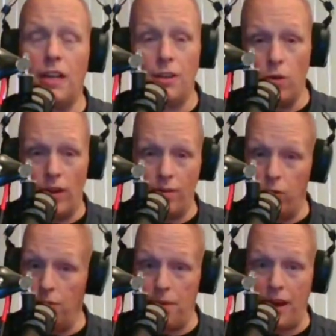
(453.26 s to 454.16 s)
You only have
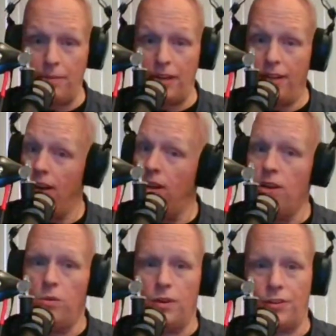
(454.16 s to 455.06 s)
one payment,
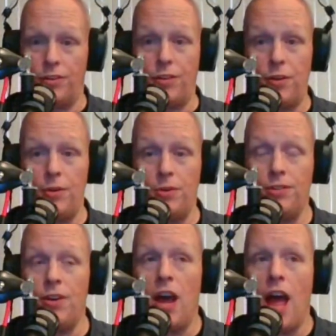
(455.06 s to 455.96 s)
which is
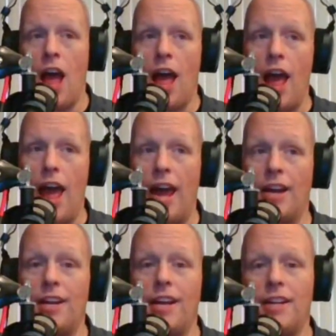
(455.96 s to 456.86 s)
huge.
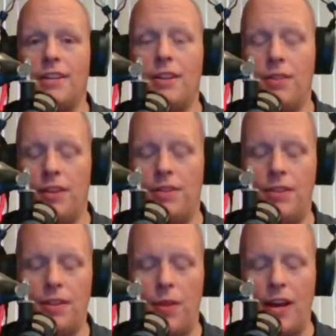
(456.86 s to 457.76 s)
And
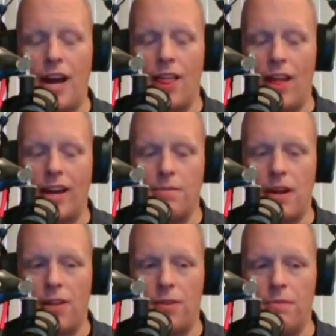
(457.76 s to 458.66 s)
the thing I like
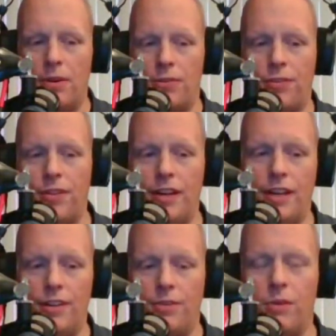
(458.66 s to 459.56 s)
about it the most
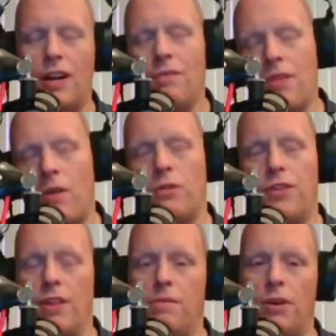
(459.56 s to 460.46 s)
is, well, I won't
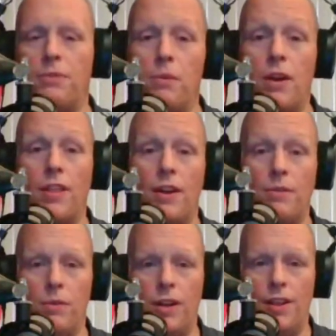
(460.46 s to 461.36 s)
say the most, but one of
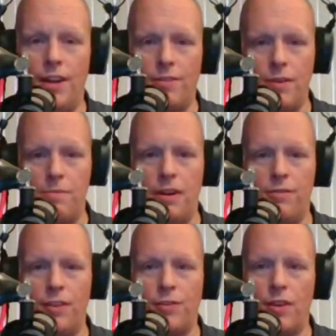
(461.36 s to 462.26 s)
the definite
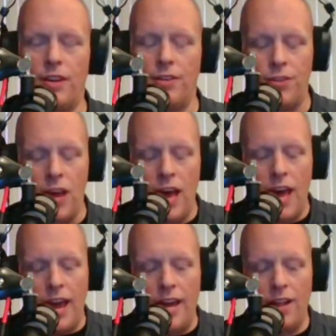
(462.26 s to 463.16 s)
benefits of it is
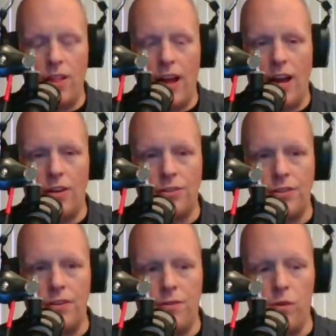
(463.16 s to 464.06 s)
it
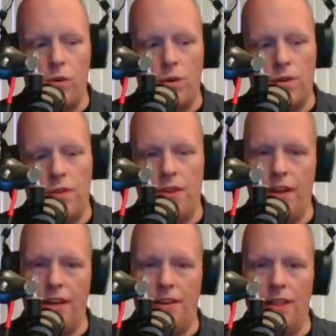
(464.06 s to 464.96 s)
allows for
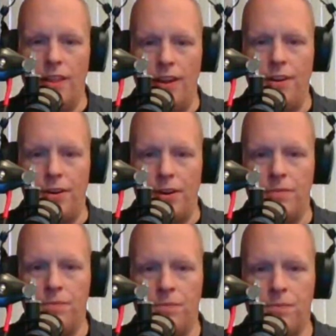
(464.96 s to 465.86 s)
the
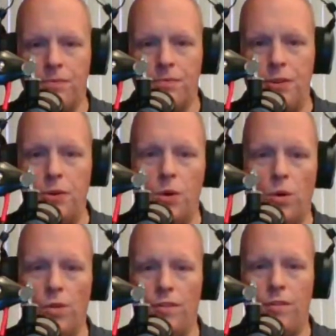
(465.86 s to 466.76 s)
lender to
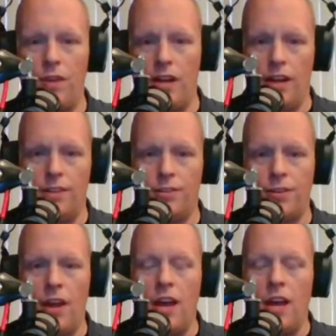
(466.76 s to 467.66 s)
hold the funds